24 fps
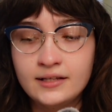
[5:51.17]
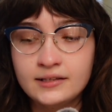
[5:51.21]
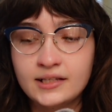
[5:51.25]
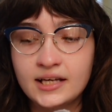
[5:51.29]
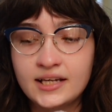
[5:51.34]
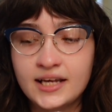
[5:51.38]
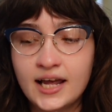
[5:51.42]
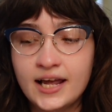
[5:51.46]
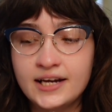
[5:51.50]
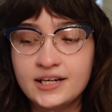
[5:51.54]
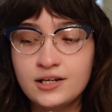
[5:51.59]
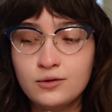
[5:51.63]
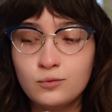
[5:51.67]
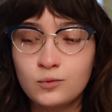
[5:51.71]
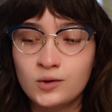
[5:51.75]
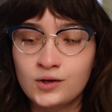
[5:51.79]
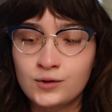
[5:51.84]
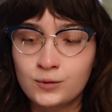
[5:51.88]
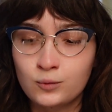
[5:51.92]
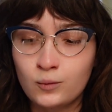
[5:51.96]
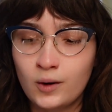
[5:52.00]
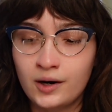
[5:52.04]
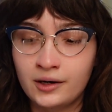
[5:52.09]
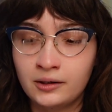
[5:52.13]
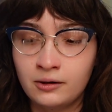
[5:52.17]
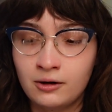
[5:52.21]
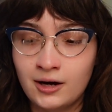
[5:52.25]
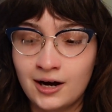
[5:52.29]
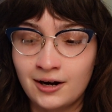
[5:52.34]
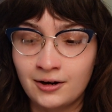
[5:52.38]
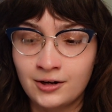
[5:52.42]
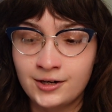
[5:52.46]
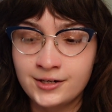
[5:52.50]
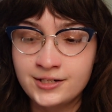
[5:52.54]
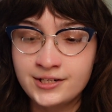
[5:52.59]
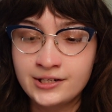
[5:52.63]
Like any worthwhile
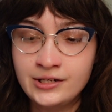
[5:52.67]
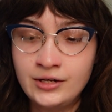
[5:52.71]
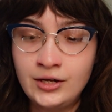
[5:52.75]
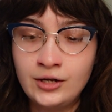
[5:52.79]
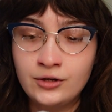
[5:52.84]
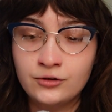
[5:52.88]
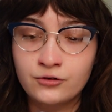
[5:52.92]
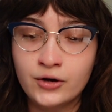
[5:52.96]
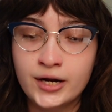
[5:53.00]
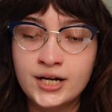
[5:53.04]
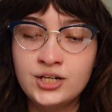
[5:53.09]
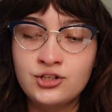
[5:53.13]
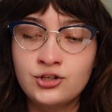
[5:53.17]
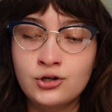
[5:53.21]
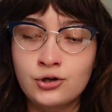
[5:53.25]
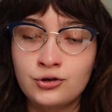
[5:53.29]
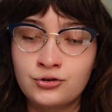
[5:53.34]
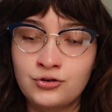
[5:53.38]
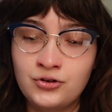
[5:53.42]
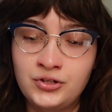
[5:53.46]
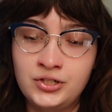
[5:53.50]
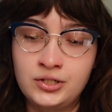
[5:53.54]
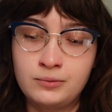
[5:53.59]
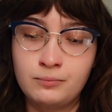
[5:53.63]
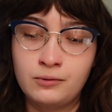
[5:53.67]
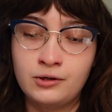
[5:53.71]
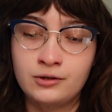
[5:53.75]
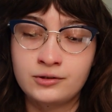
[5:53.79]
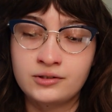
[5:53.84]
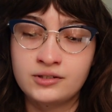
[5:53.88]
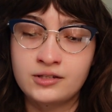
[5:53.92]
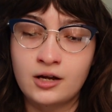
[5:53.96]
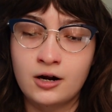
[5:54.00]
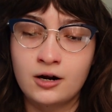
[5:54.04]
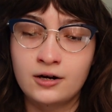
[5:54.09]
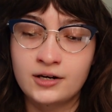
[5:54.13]
art, great children's
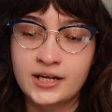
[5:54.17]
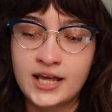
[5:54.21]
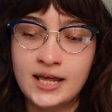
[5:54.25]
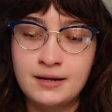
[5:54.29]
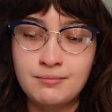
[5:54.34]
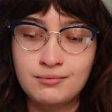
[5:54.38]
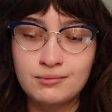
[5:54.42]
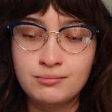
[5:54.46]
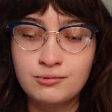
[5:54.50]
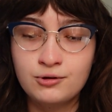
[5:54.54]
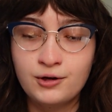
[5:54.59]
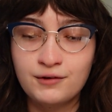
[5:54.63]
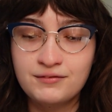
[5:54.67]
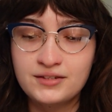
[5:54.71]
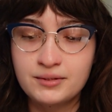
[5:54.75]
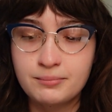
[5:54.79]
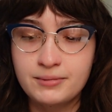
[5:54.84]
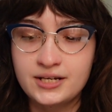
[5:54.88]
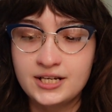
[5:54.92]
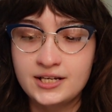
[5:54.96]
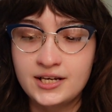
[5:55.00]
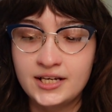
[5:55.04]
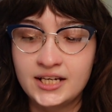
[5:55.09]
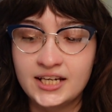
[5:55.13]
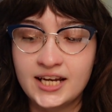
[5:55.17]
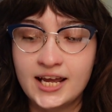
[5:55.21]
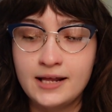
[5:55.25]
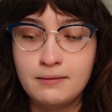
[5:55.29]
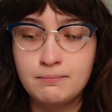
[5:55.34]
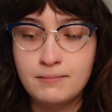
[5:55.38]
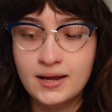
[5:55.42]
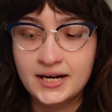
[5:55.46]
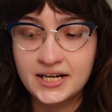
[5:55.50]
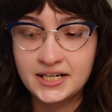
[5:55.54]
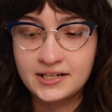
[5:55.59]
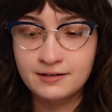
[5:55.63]
books are capable of speaking
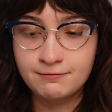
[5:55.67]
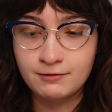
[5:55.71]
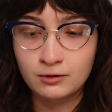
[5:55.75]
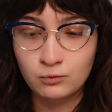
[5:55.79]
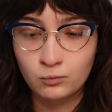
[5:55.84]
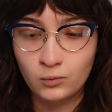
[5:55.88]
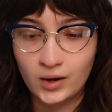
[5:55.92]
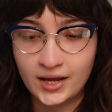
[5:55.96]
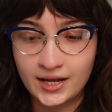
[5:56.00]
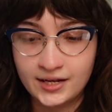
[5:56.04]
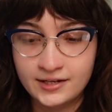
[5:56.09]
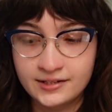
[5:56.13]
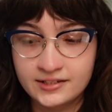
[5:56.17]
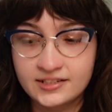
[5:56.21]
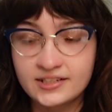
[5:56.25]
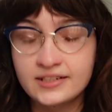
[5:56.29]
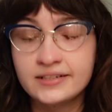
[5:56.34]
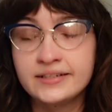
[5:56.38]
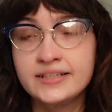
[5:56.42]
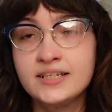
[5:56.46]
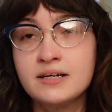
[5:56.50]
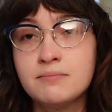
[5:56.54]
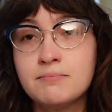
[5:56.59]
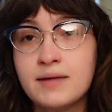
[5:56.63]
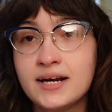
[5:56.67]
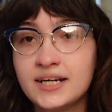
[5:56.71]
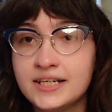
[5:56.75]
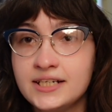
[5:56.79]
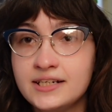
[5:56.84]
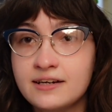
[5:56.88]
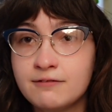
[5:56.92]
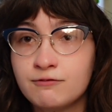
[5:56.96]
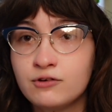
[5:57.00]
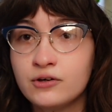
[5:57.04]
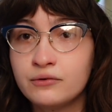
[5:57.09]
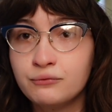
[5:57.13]
in many different ways to many
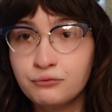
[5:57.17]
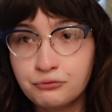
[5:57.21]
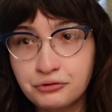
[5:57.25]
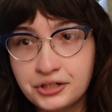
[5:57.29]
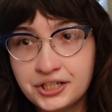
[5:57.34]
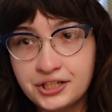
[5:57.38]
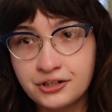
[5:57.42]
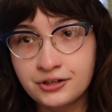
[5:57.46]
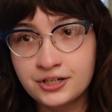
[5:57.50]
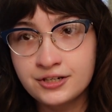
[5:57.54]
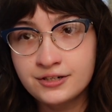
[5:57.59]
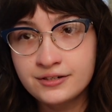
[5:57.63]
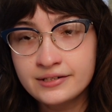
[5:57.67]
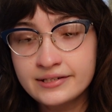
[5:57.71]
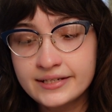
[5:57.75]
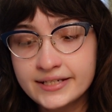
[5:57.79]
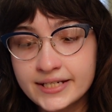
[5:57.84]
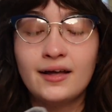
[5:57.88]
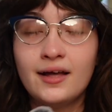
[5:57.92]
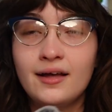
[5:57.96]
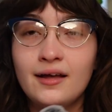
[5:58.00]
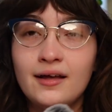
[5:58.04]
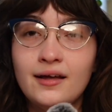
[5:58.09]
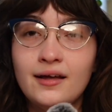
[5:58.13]
different readers